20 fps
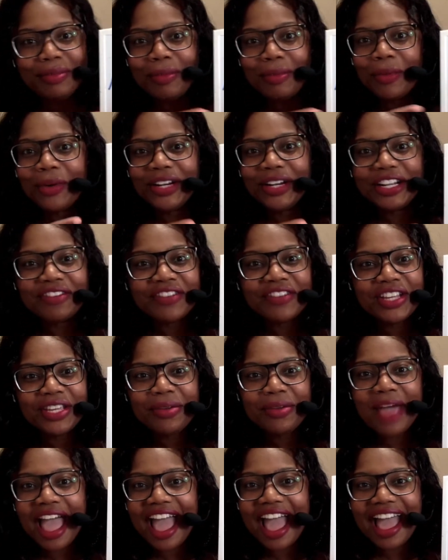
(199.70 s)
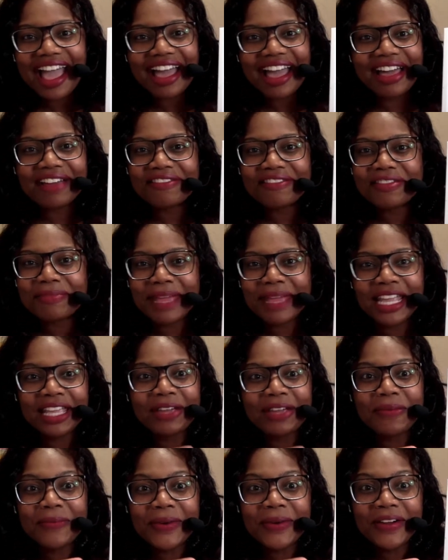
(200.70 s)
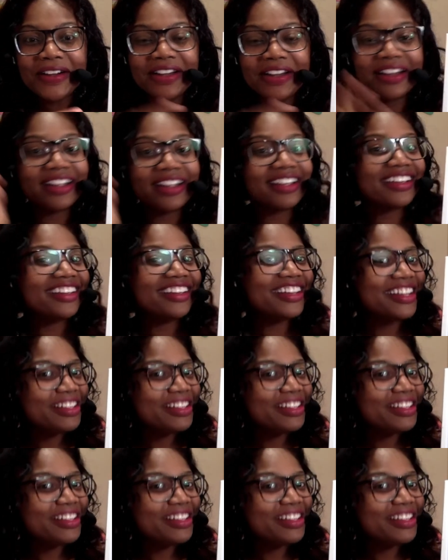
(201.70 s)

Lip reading: Whatever you have, make it work.